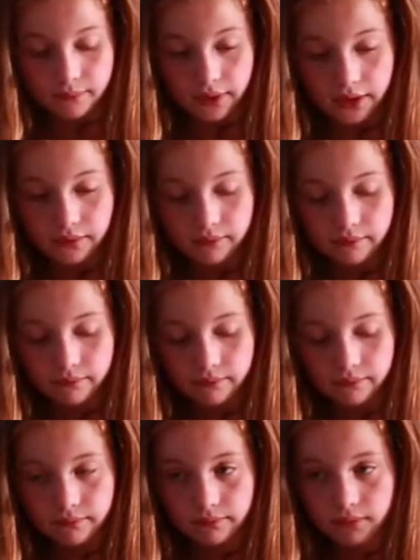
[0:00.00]
I mean, he's
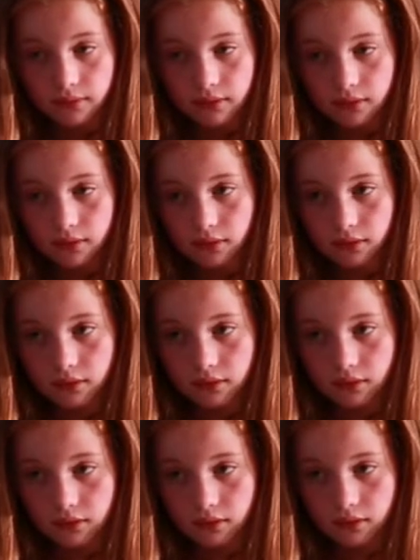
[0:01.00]
in the business. That's the best
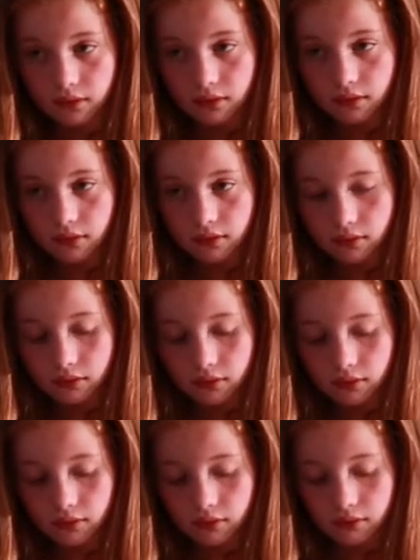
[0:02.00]
way to get started, right?
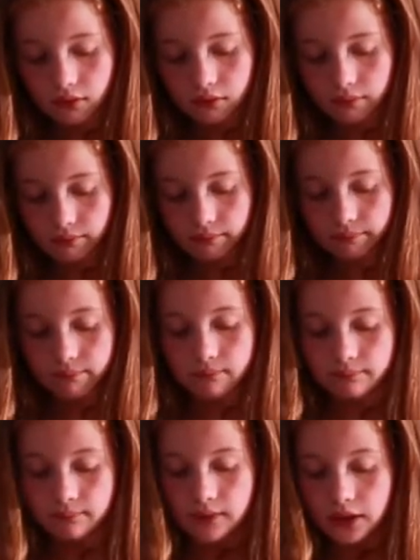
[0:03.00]

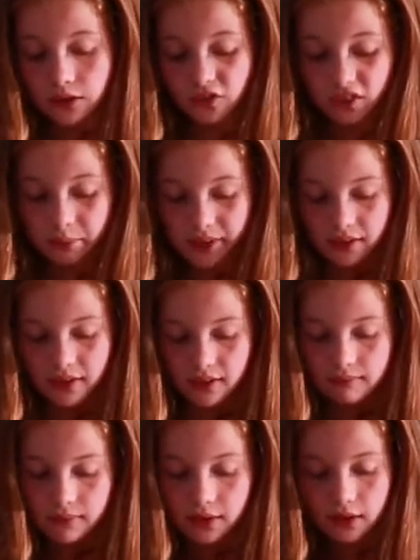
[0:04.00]
He's forbidden
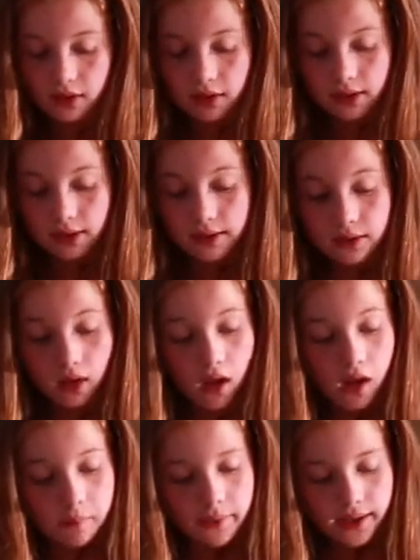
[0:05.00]
it. It's
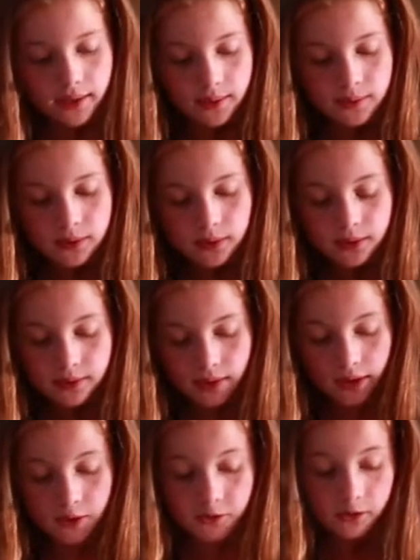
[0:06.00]
all because he
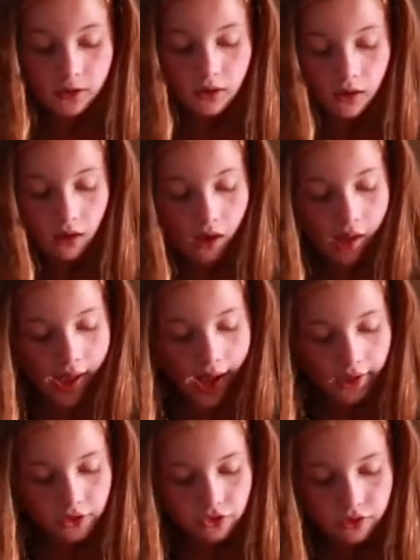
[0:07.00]
says all
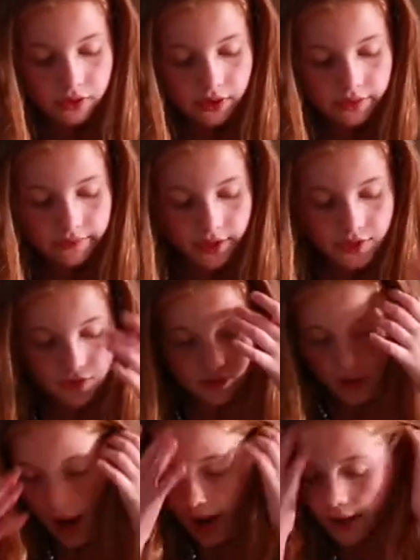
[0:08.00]
actresses that
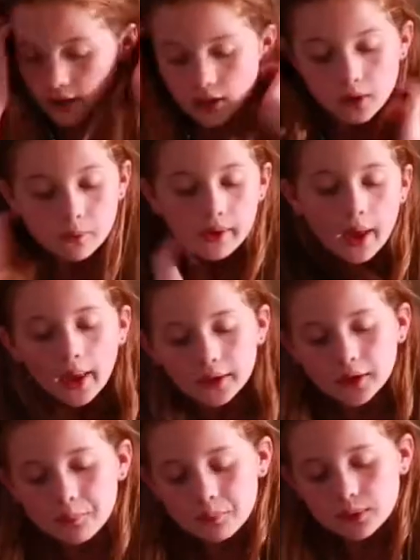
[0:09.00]
try will
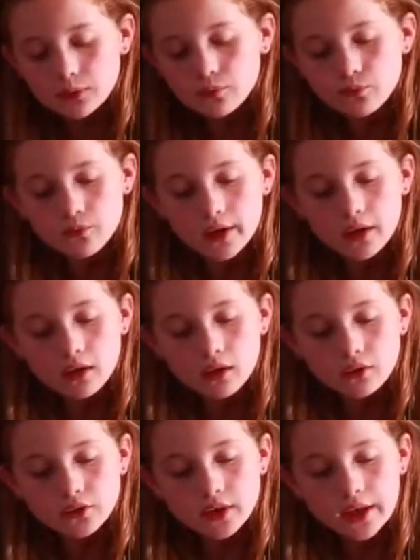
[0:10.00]
end up as
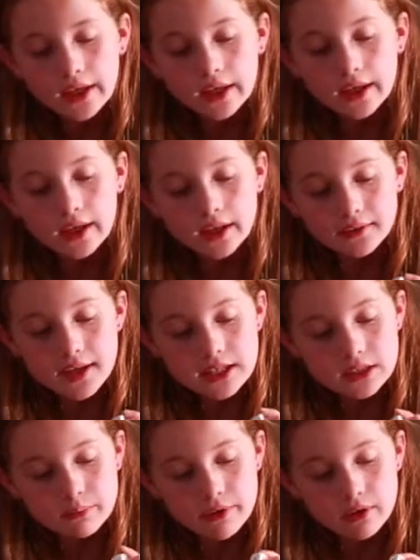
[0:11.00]
failed and
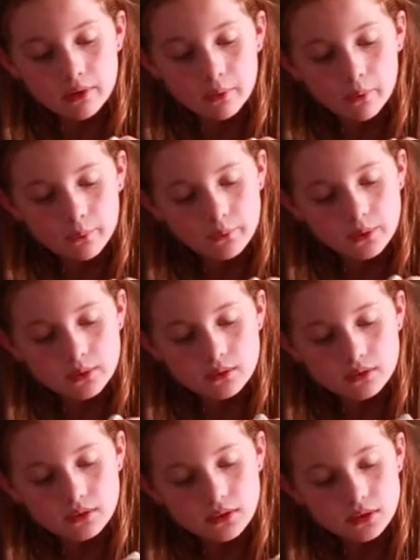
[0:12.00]
desperate
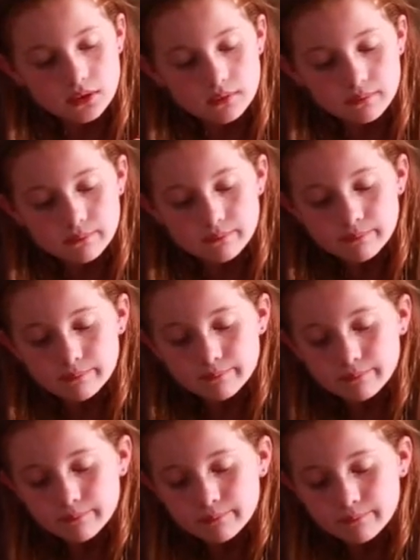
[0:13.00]

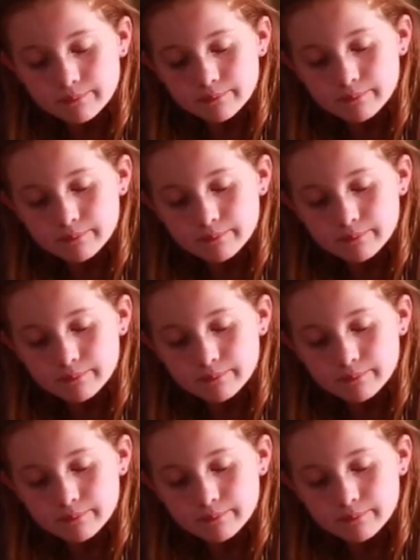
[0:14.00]
whores.